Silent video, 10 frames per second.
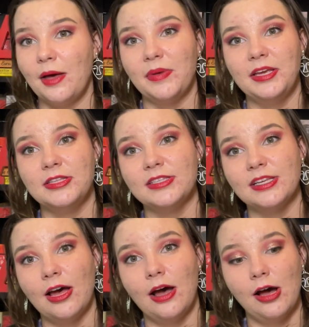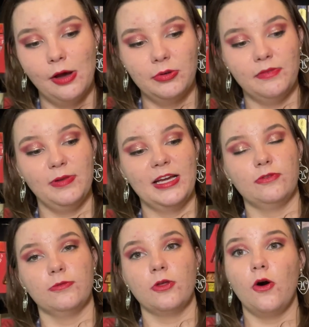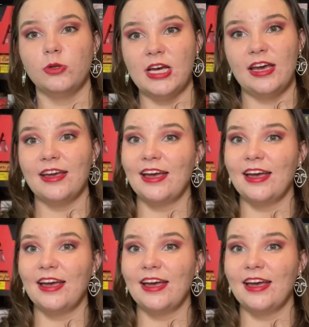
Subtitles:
means I will have played through the whole deck,